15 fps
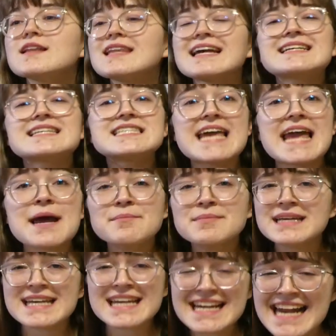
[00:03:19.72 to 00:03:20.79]
like, Sam
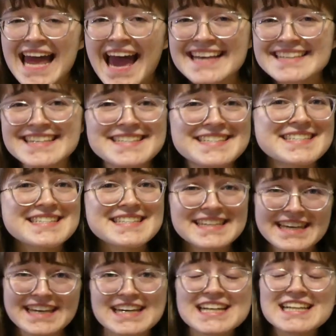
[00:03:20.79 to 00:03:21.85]
Keen has a
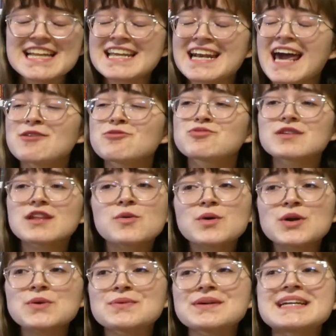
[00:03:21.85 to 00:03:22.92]
skill, and I really
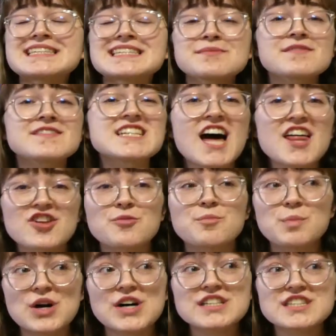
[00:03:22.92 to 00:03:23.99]
want to read some of his other
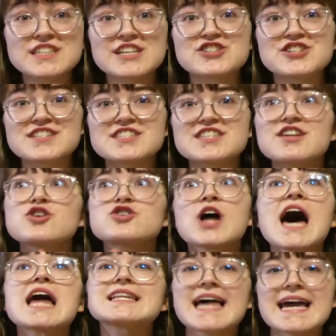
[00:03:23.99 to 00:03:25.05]
books. They're
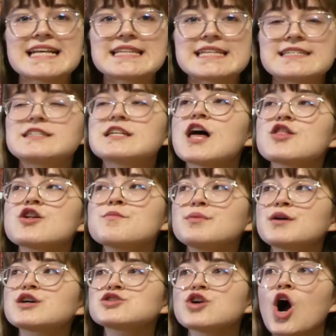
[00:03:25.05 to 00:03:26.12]
not like this. His other
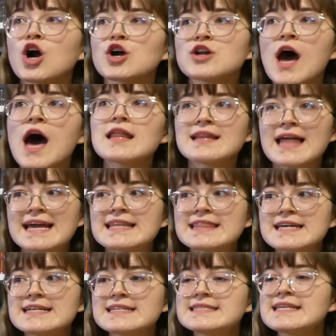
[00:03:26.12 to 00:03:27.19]
books are not like
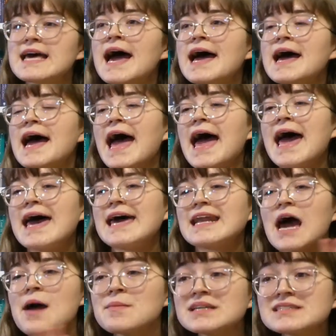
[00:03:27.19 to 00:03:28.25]
this, and
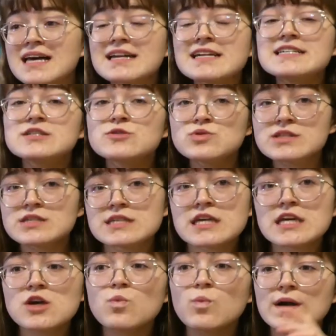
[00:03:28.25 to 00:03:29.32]
I'm excited to
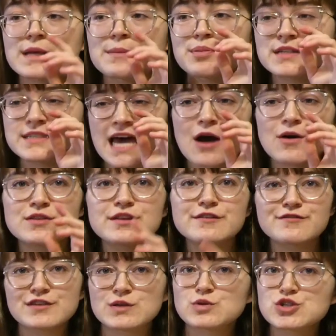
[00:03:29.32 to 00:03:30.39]
see what he puts out in the
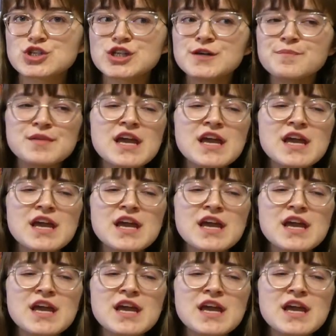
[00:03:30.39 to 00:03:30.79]
future,